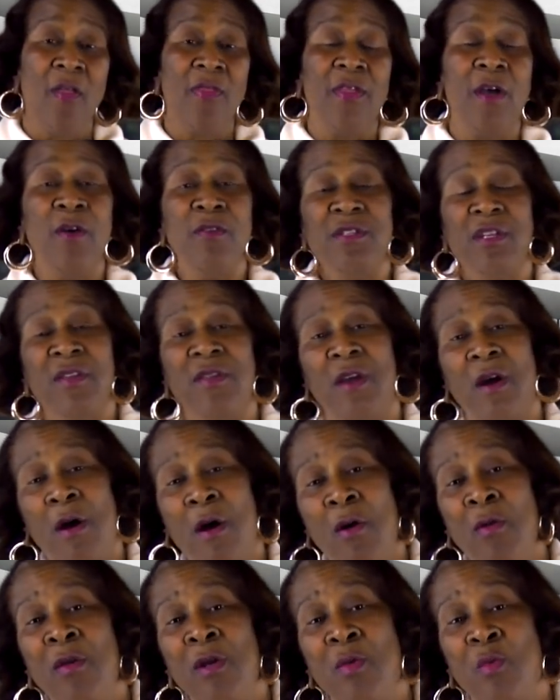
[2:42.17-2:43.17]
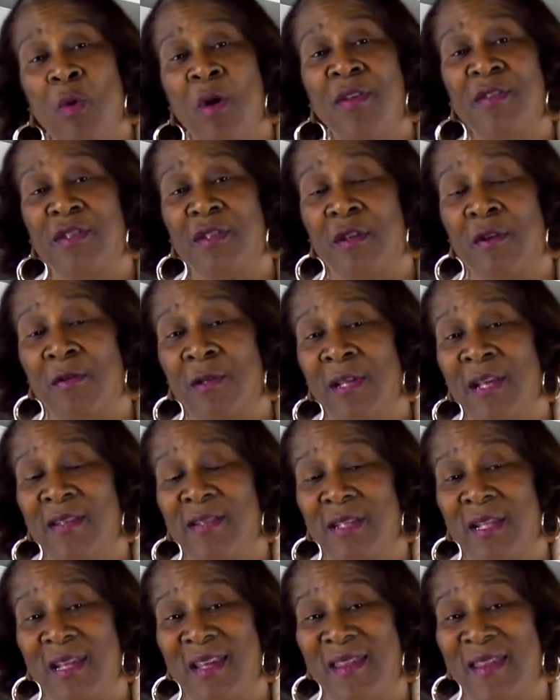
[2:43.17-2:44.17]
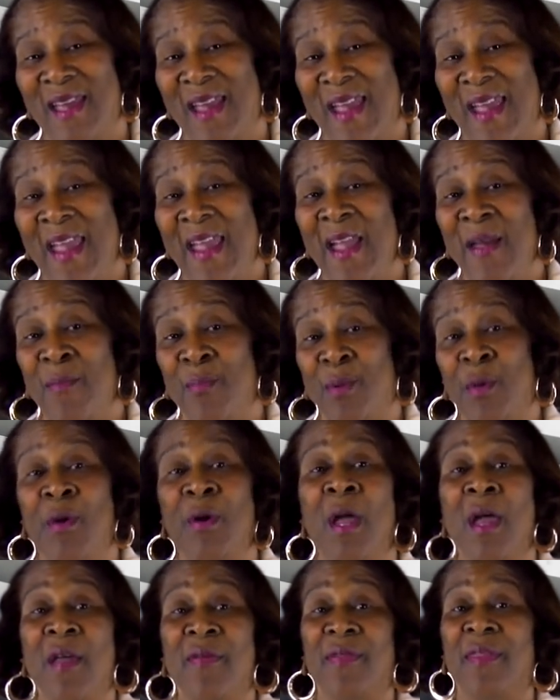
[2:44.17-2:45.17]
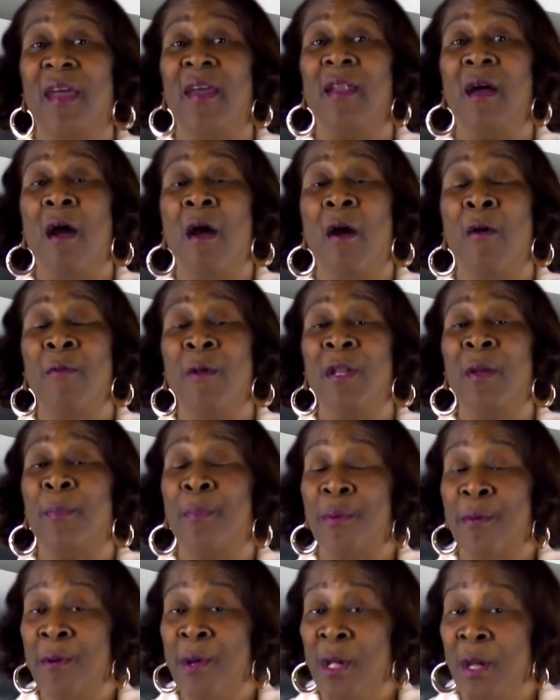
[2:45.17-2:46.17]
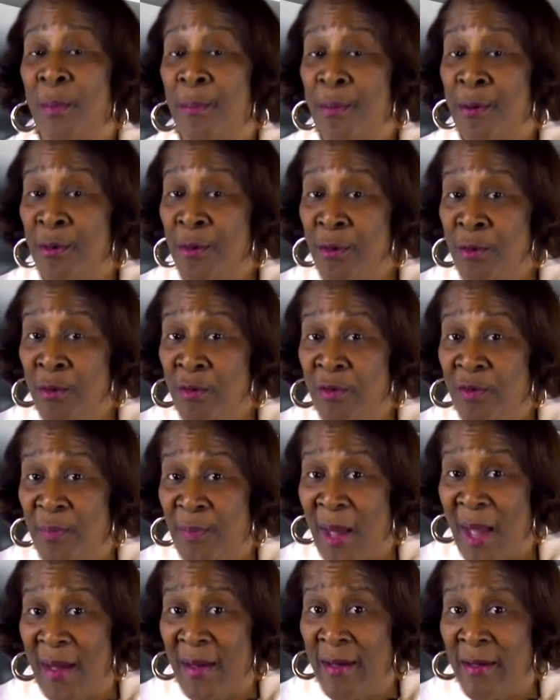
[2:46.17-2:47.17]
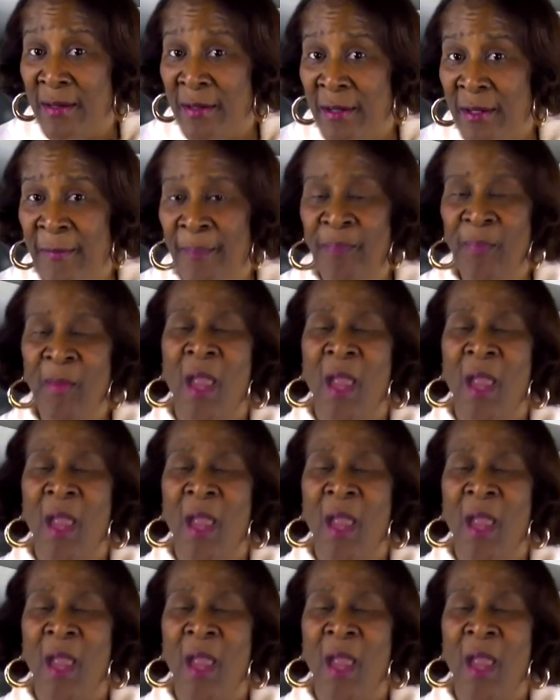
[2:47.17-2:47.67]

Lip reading: Those are the only ones that are listed in the handbook that are already pre-approved by HUD.